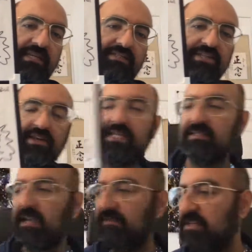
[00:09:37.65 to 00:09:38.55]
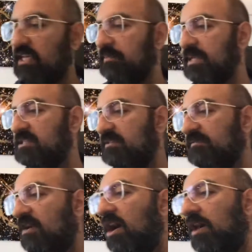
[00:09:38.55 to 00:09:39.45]
So let's say if you're doing a piece
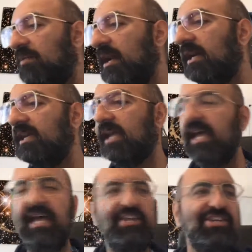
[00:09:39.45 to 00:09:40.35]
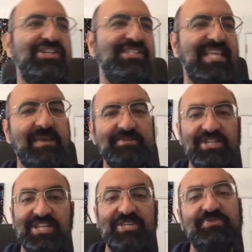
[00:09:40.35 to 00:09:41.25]
of artwork, you can just say, I'm just
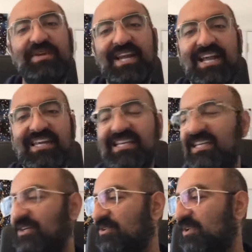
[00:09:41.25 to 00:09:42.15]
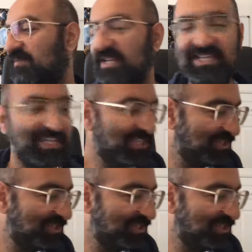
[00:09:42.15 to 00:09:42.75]
going to use one color, or I'm only going to